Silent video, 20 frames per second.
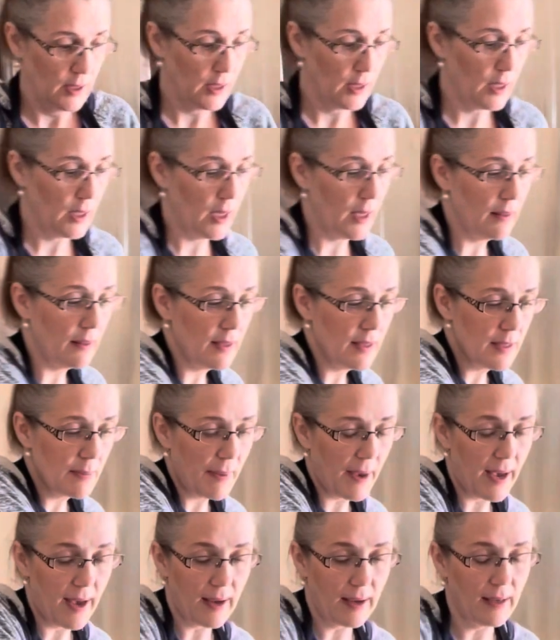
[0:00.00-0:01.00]
cut this
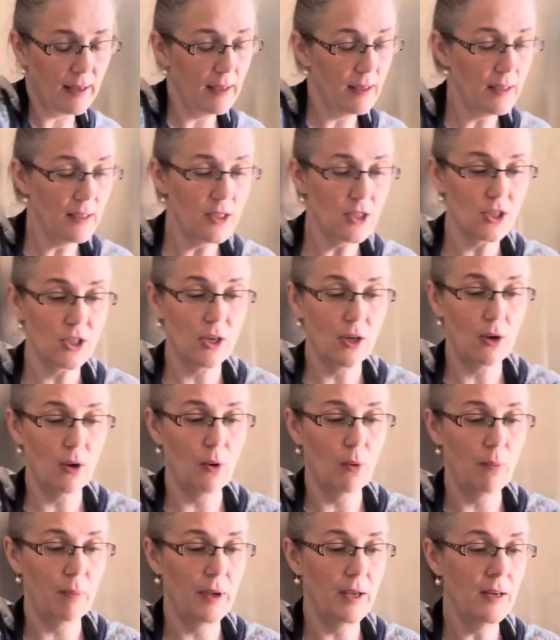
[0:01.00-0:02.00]
package
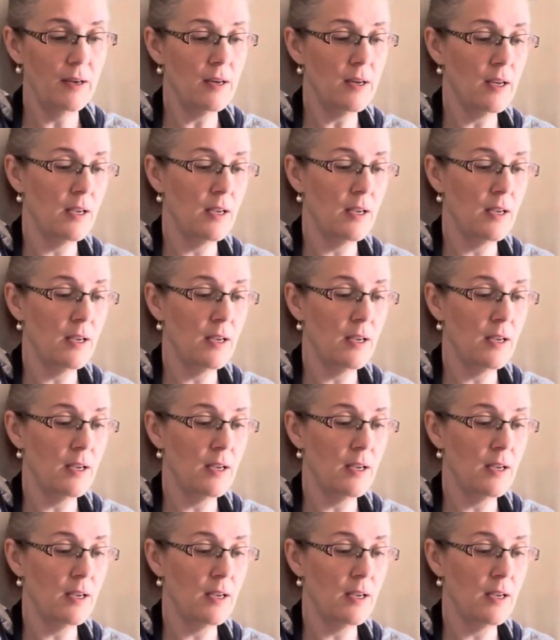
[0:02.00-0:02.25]
open,